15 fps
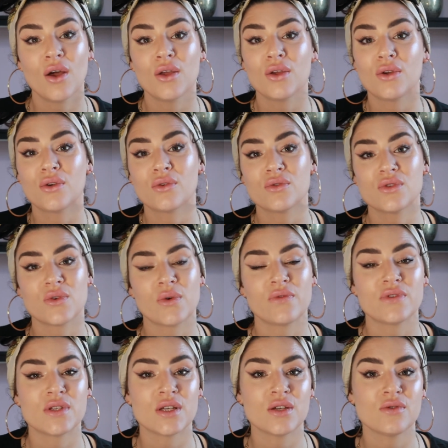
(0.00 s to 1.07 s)
You can also
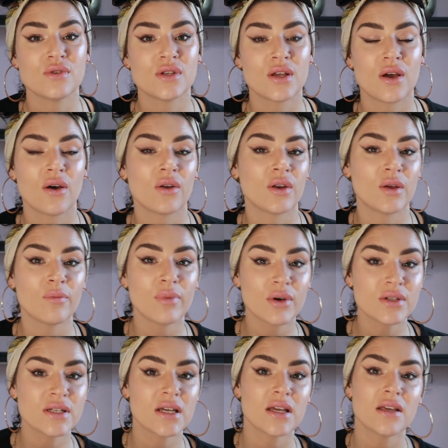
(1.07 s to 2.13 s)
obviously use it on your
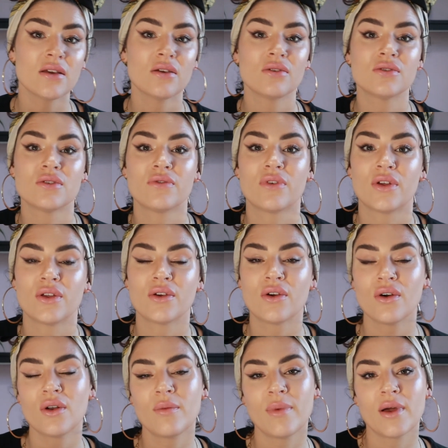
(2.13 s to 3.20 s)
body. You can do it for like your
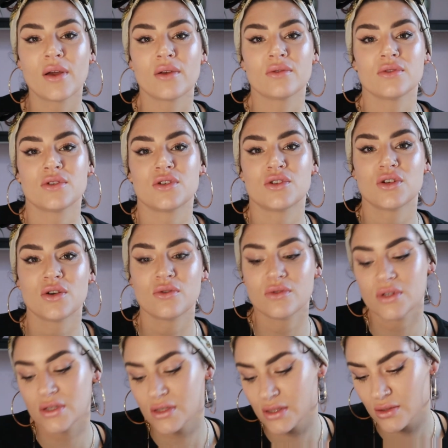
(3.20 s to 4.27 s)
collarbones, your
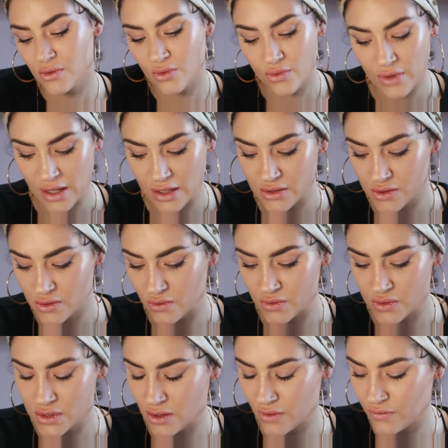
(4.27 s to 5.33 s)
shoulders, all that sort of
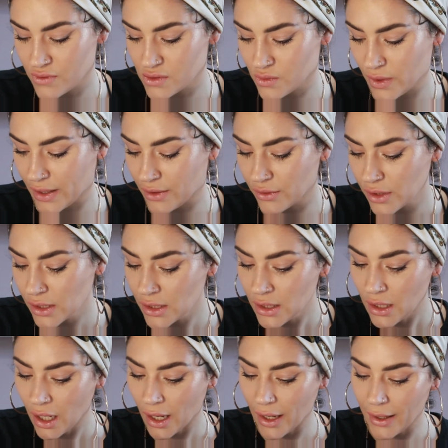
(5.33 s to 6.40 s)
stuff as well.
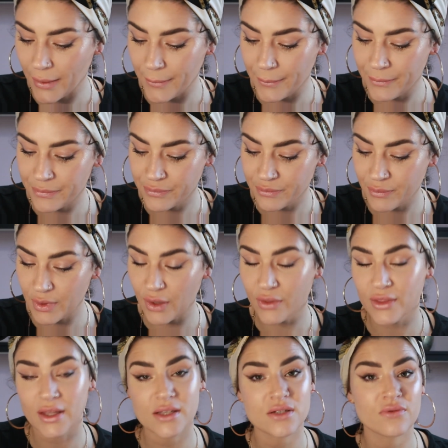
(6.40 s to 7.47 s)
But I
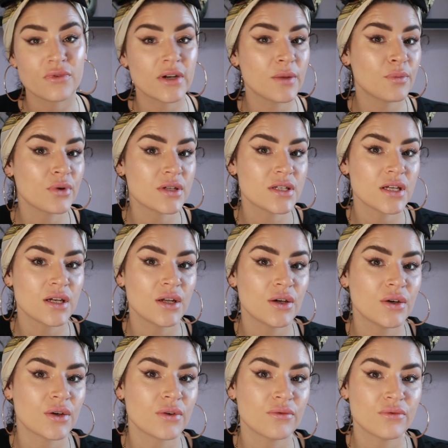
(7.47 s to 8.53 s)
think it's a really pretty
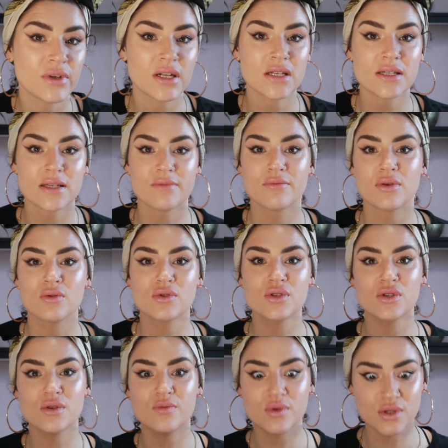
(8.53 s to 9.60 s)
look, really simple,
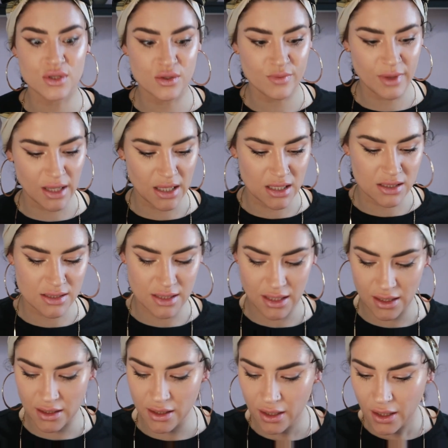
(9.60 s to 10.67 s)
super
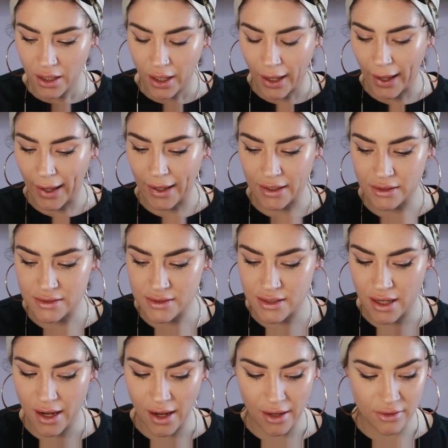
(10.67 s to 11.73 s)
easy, and
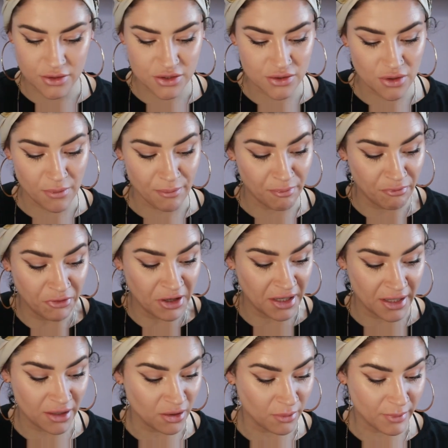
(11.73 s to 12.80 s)

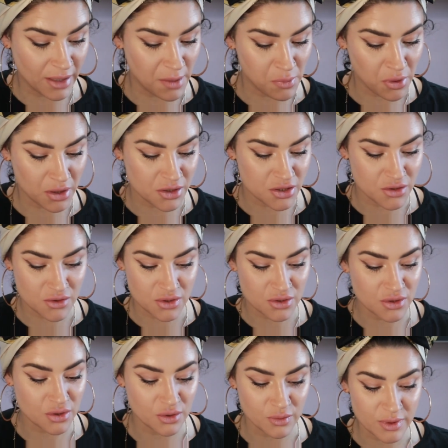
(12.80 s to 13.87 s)
really not many products used
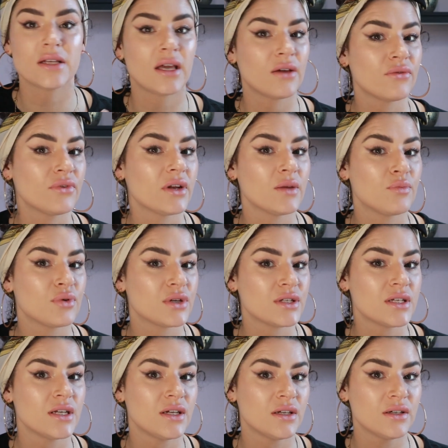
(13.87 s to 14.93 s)
at all. We get a really
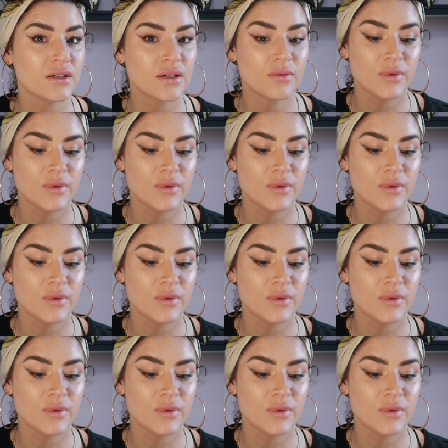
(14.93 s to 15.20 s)
pretty look,